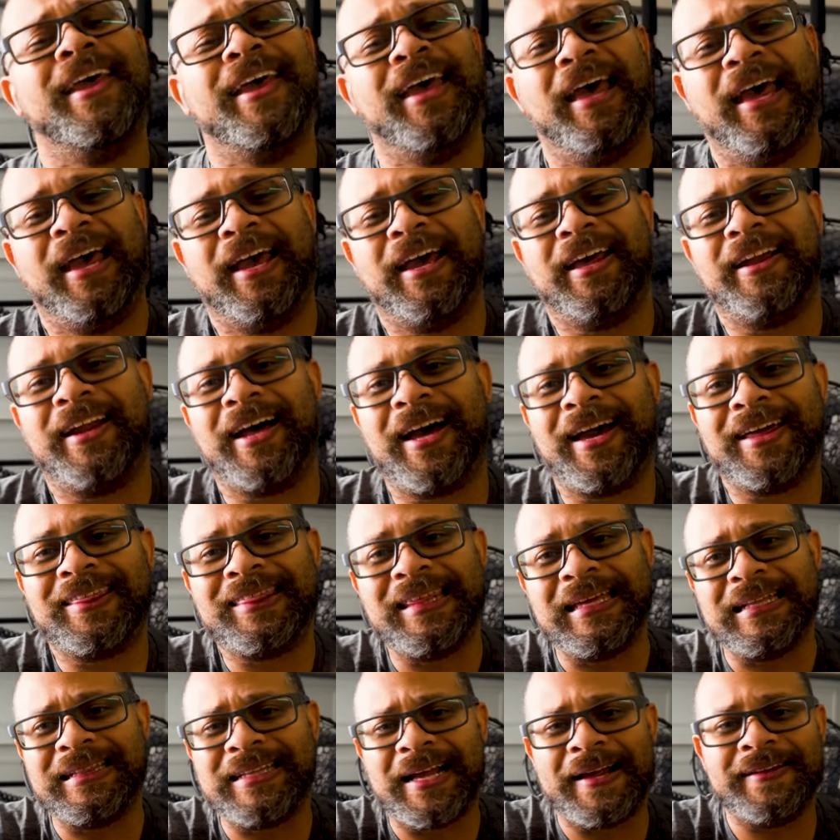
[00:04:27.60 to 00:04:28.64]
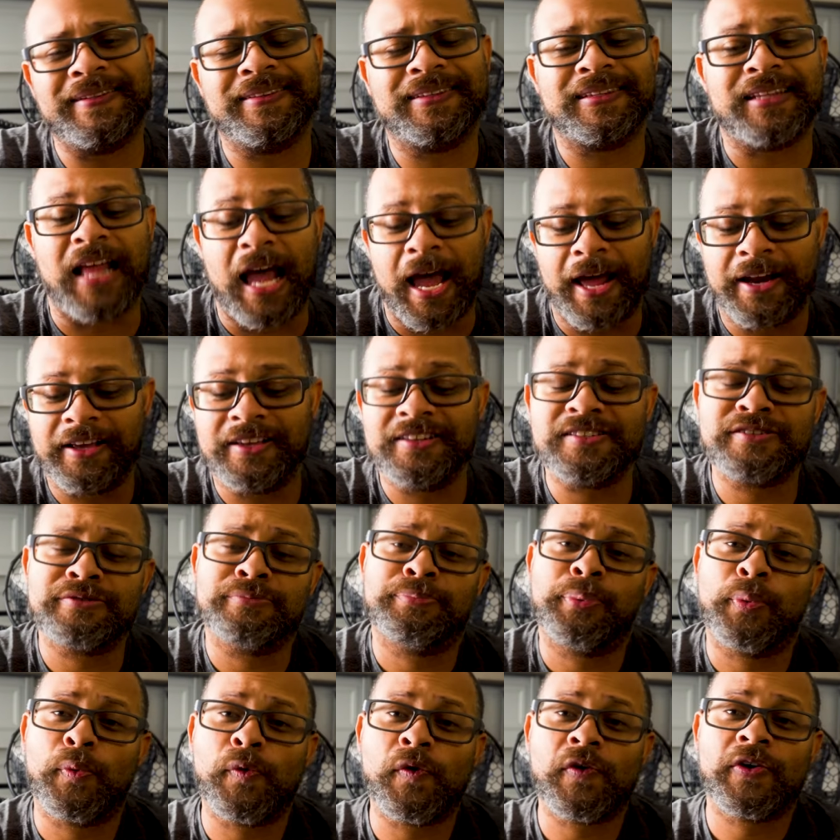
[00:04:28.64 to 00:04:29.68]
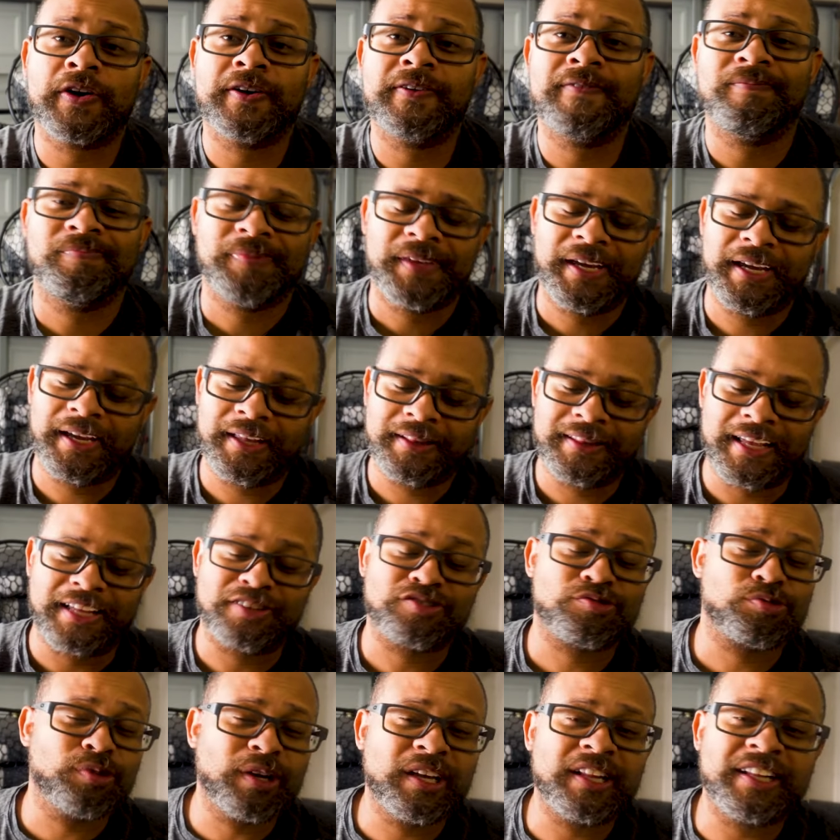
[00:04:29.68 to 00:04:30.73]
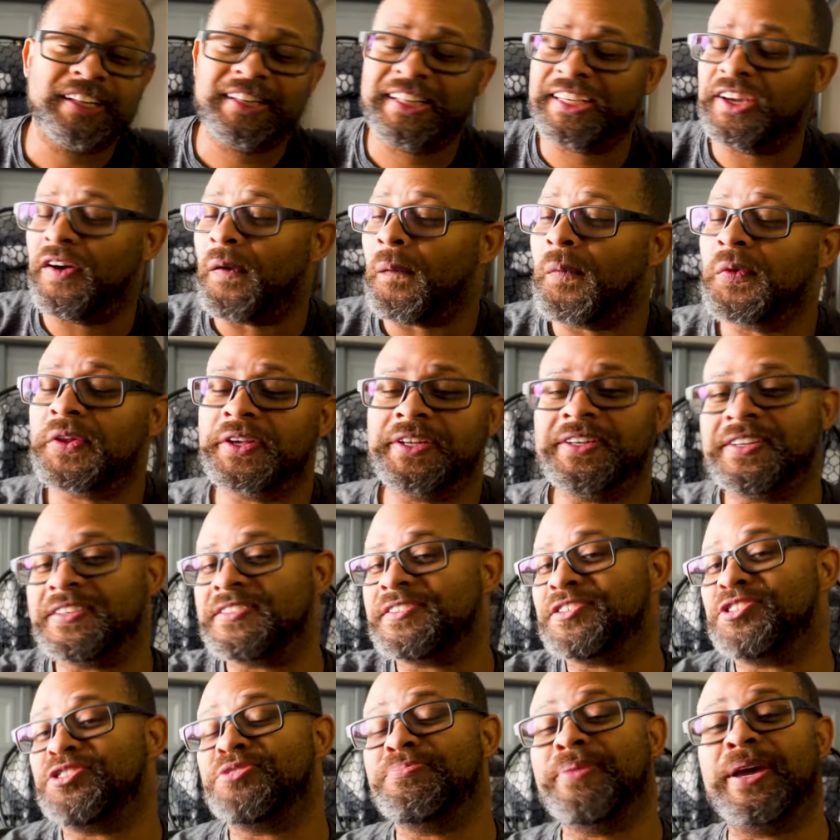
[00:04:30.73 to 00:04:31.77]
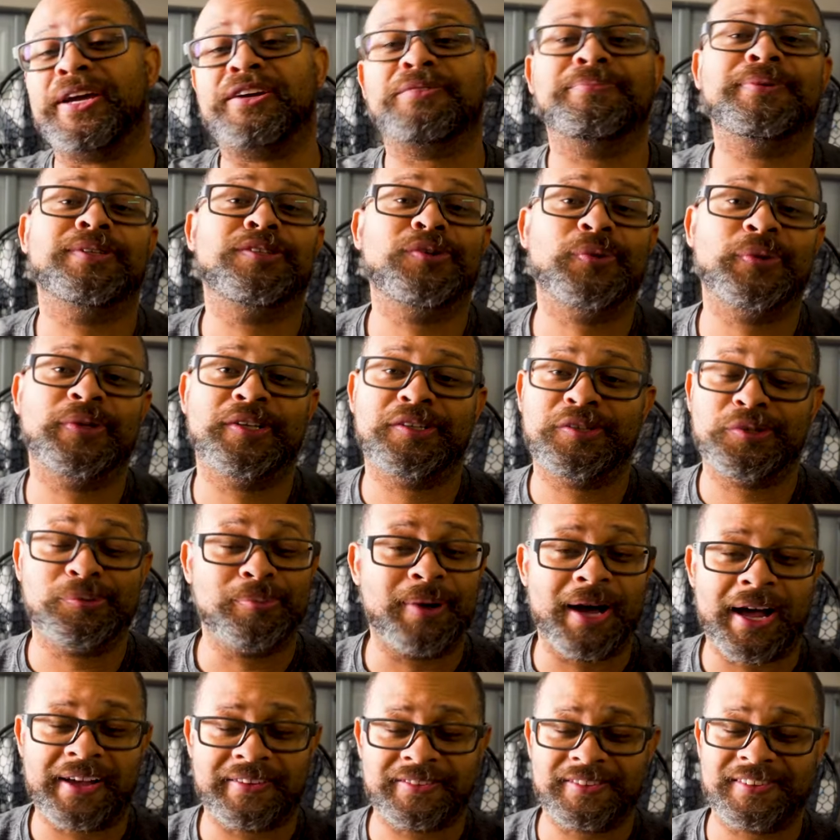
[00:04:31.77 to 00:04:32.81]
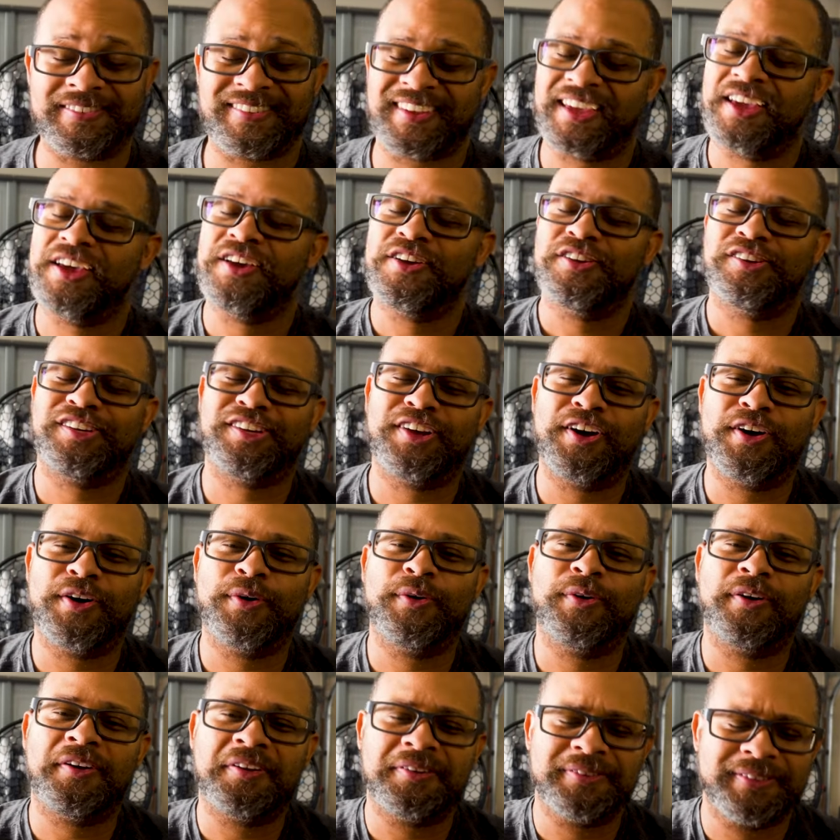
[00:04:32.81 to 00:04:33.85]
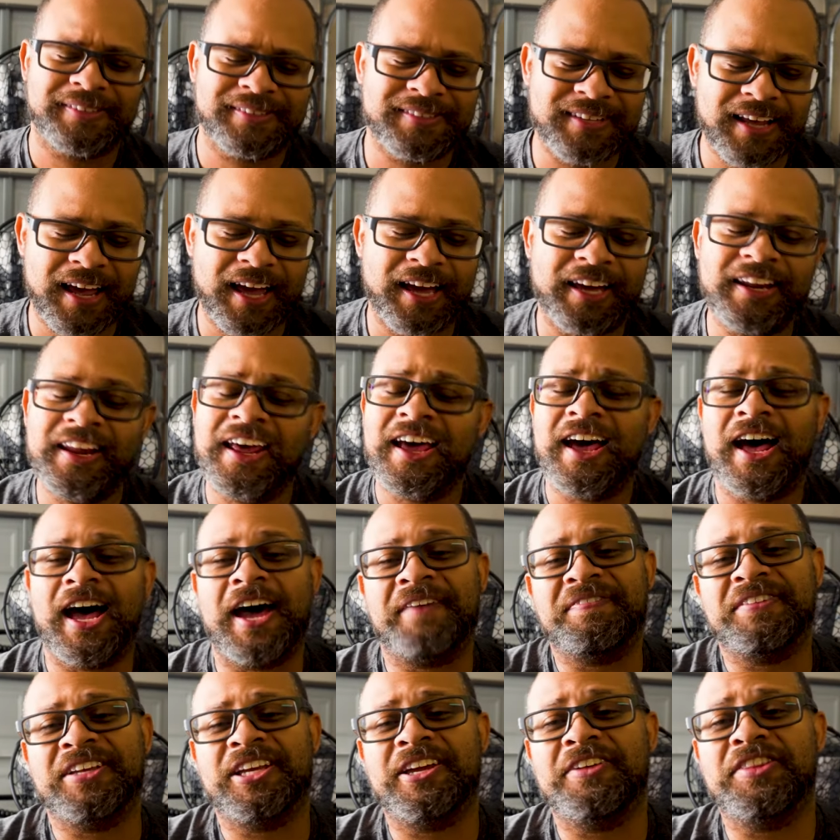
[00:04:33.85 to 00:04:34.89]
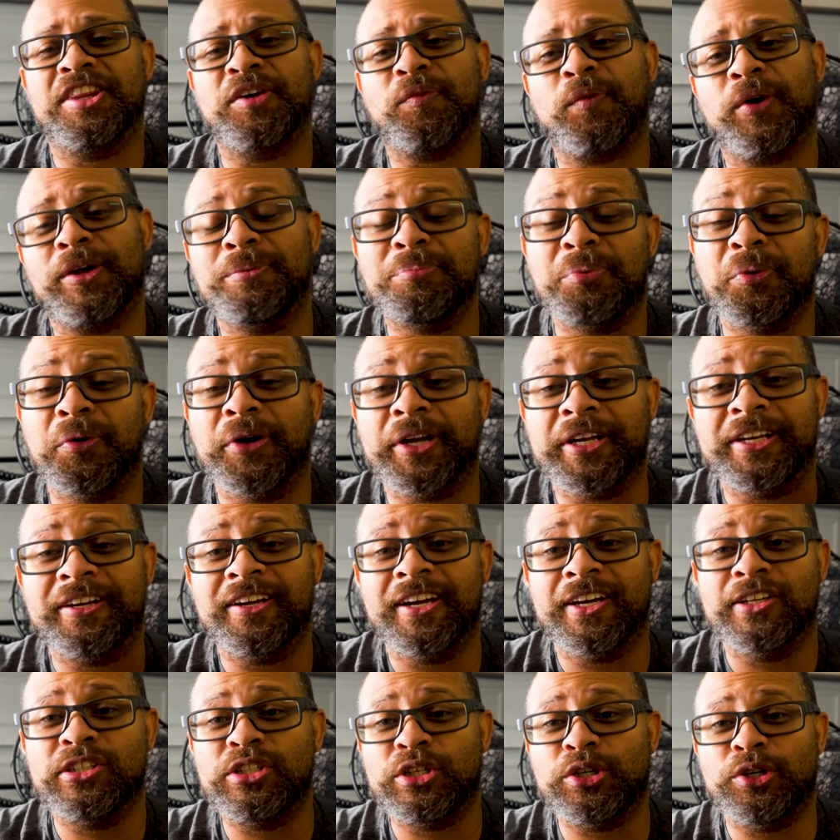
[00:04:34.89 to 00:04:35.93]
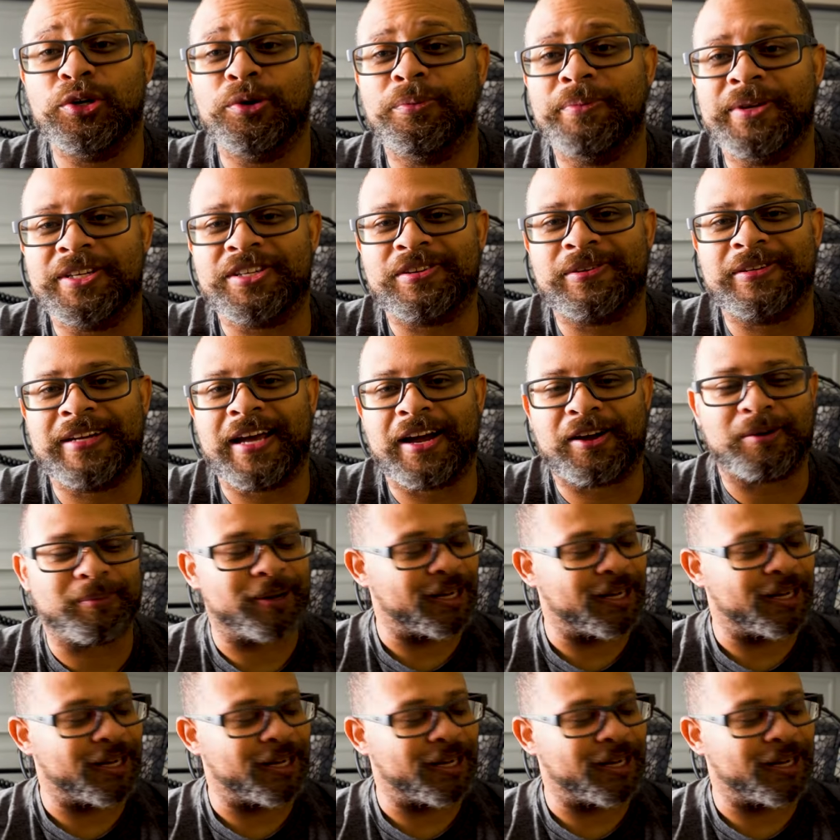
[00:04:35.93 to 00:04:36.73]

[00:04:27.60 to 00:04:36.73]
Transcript: And I think that that is important, and that's really the only decision maker between the two boxes. So on design, I have to give the 1 point to Mystery Tackle